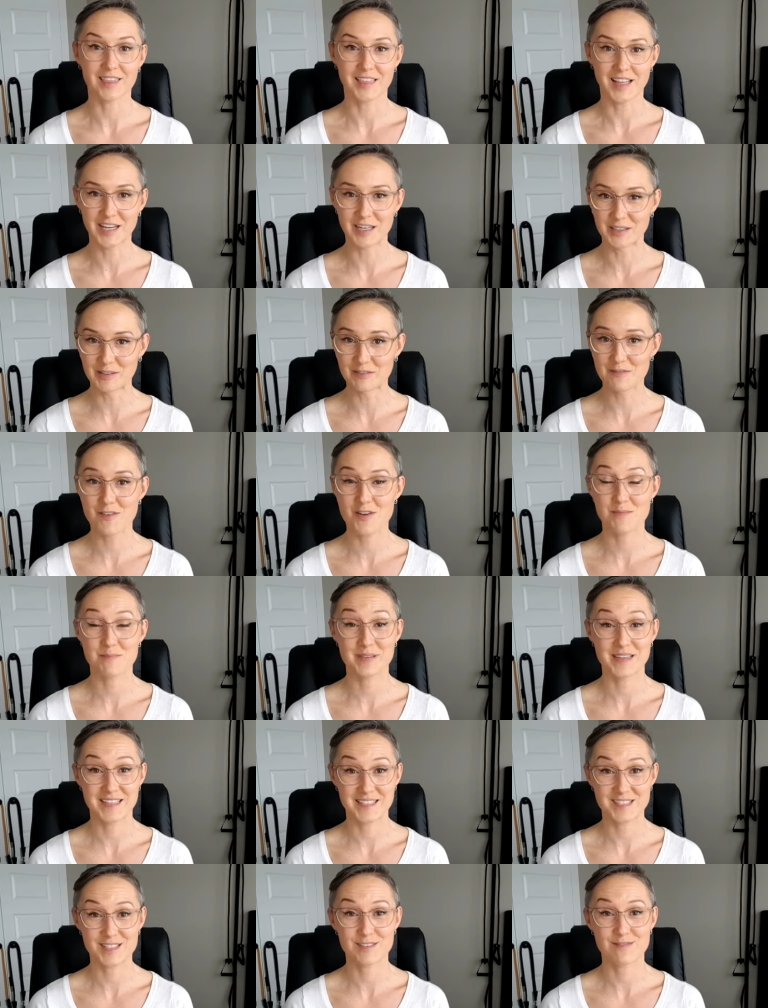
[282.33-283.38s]
love
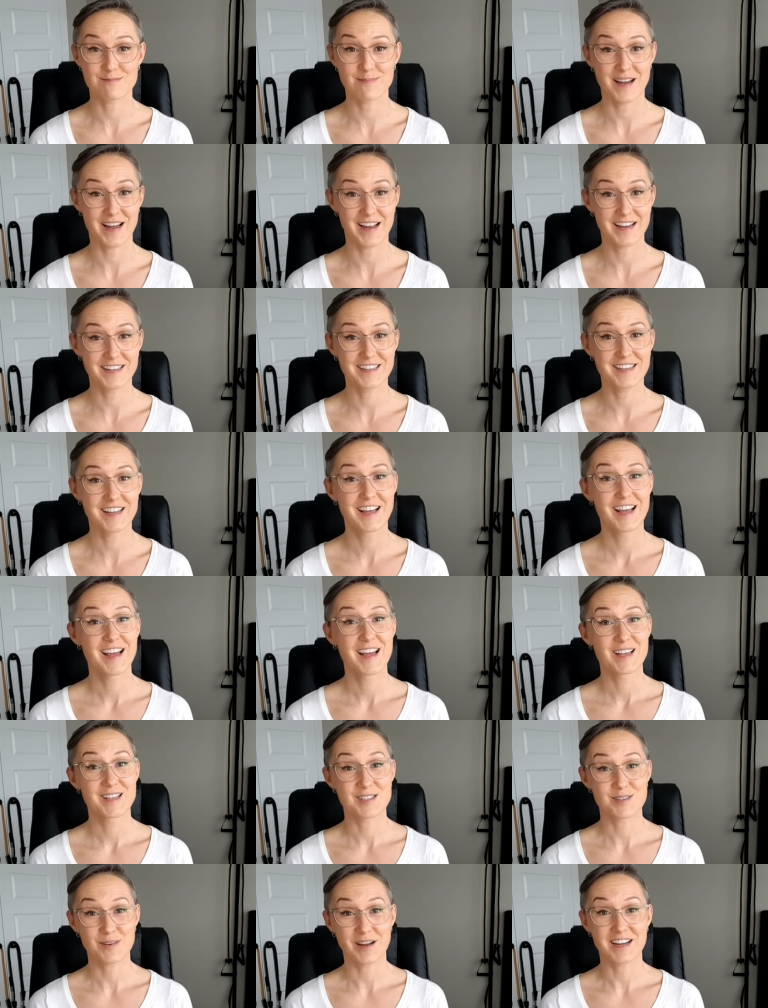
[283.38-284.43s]
peace of mind.
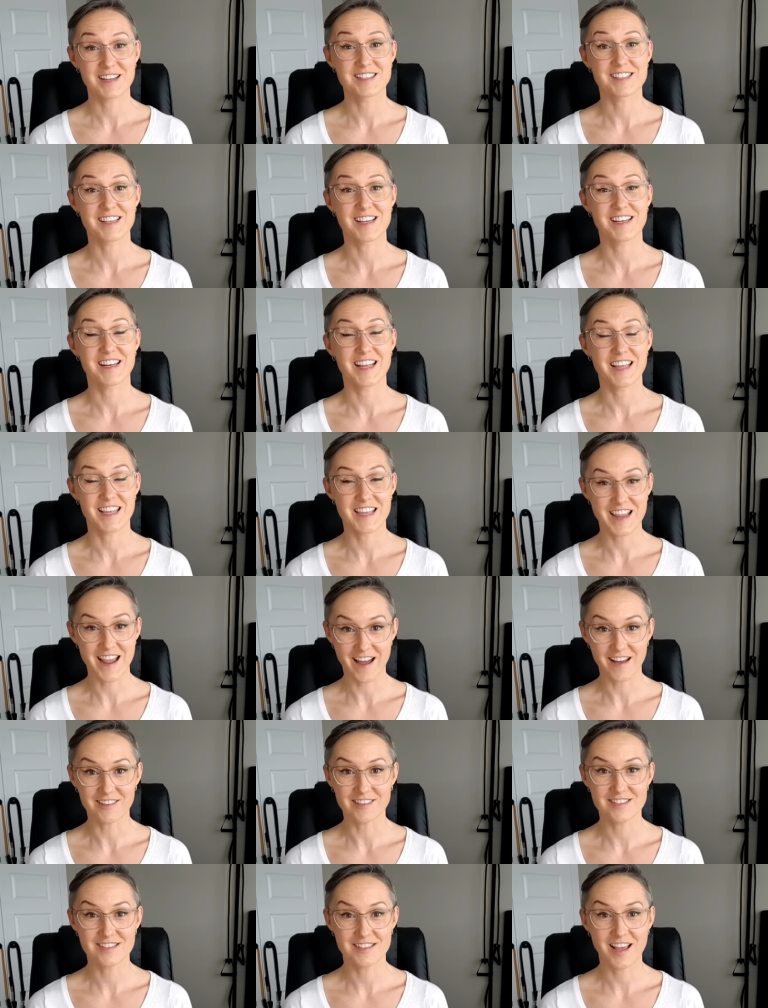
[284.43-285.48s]
So I said,
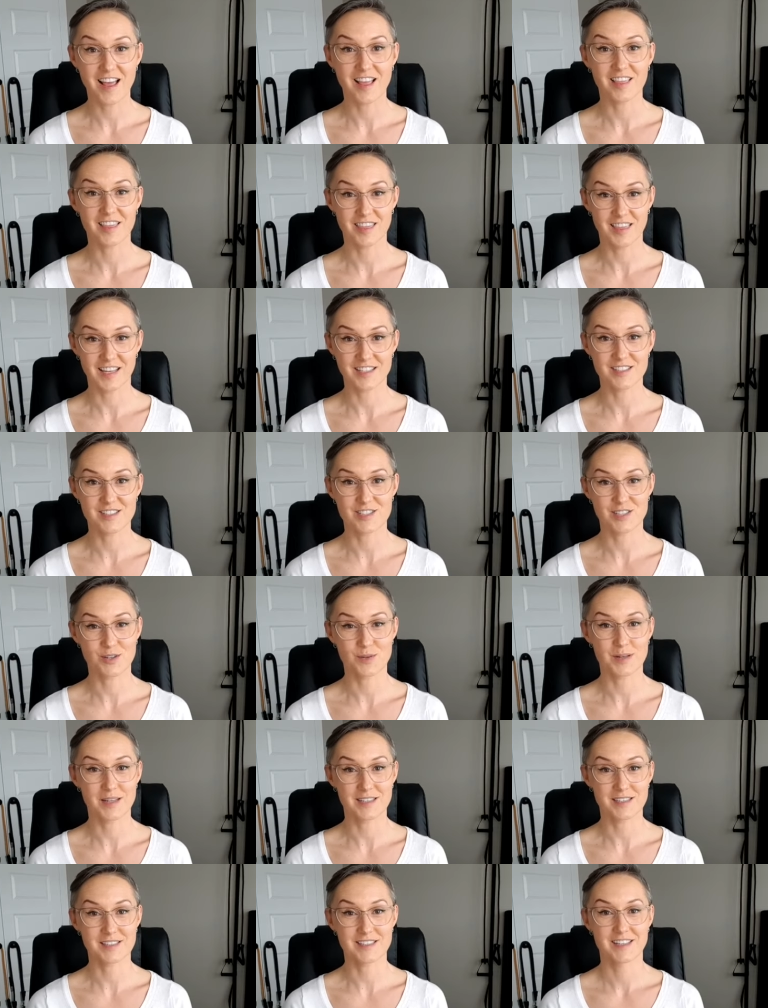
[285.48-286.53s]
yes, let's do
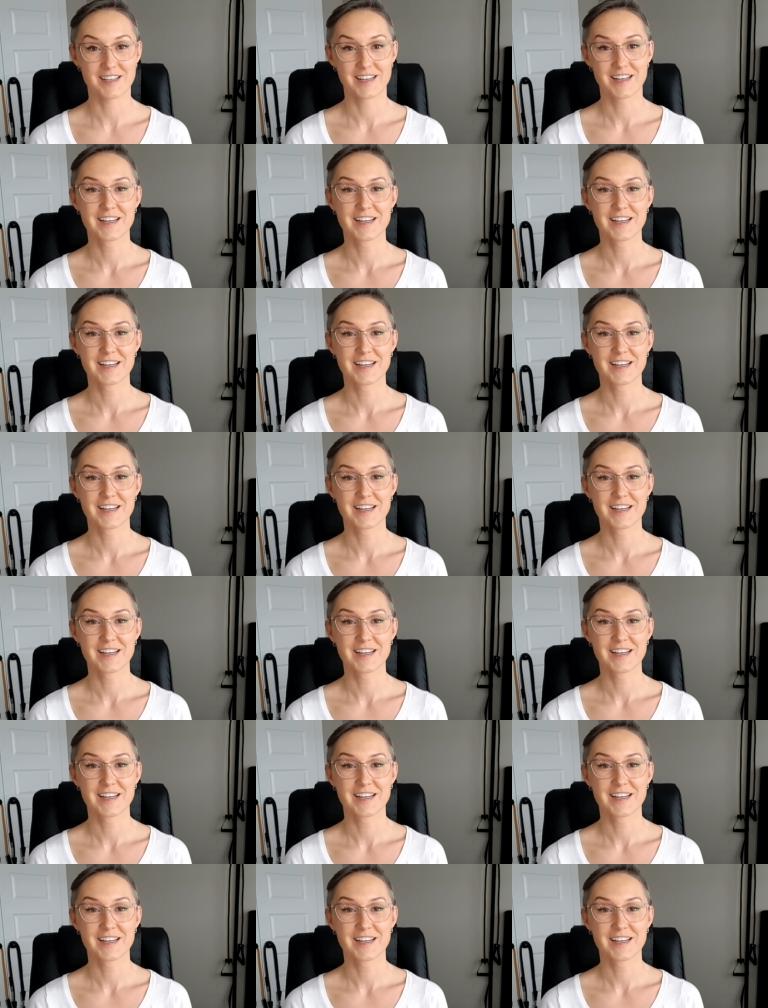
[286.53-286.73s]
it.